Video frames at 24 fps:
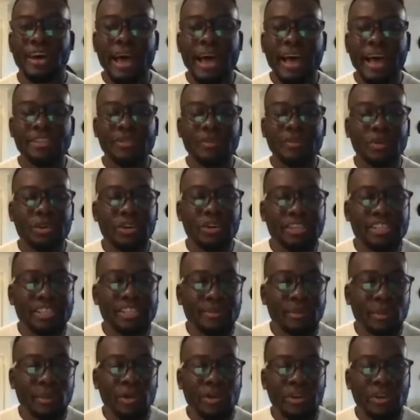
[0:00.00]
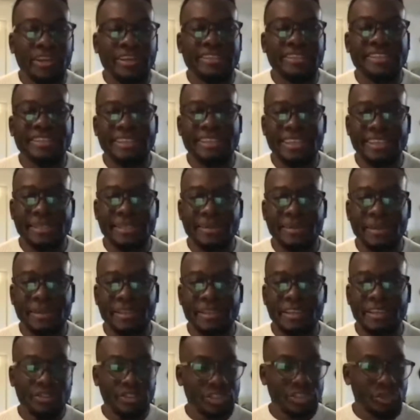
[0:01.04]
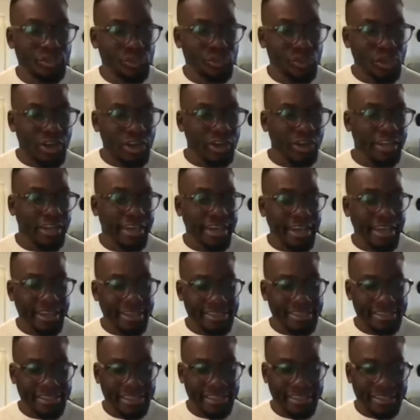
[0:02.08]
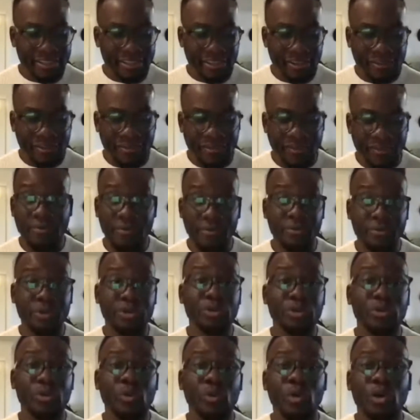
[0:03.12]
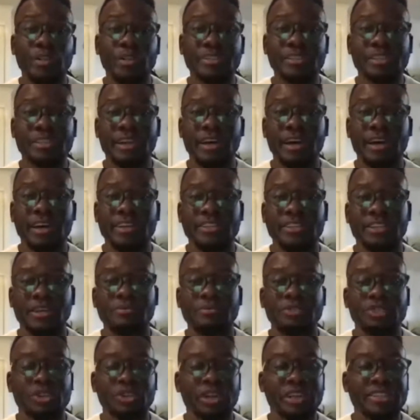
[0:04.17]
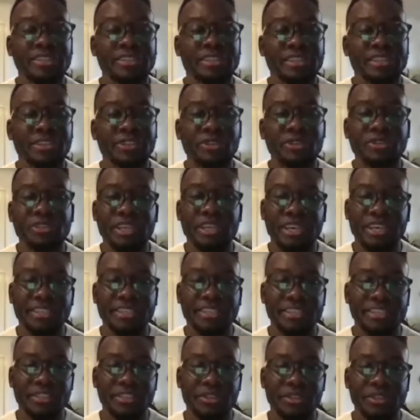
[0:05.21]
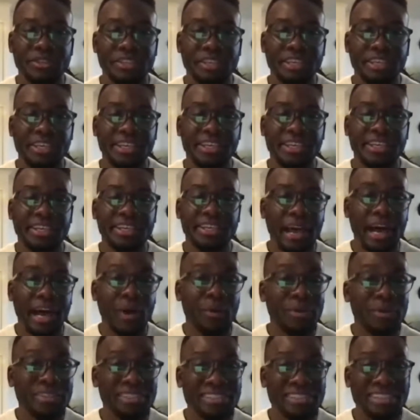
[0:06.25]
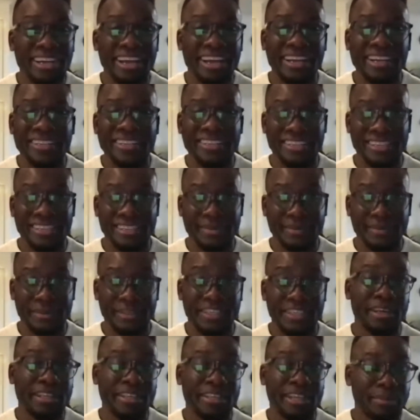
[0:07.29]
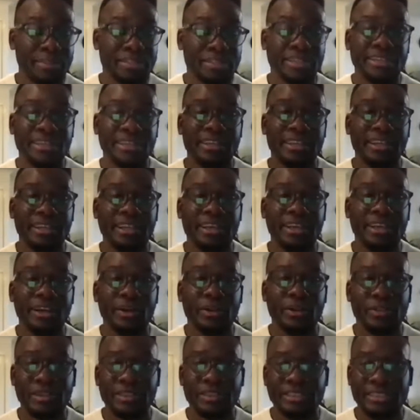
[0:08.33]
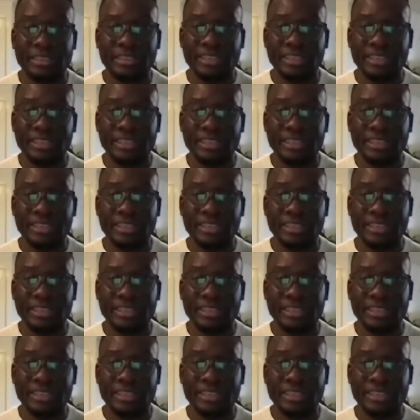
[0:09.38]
As we're exploring assessment, just trying to get a sense of from you, what are some trends and use cases you're seeing in how we design assessment as particularly authentic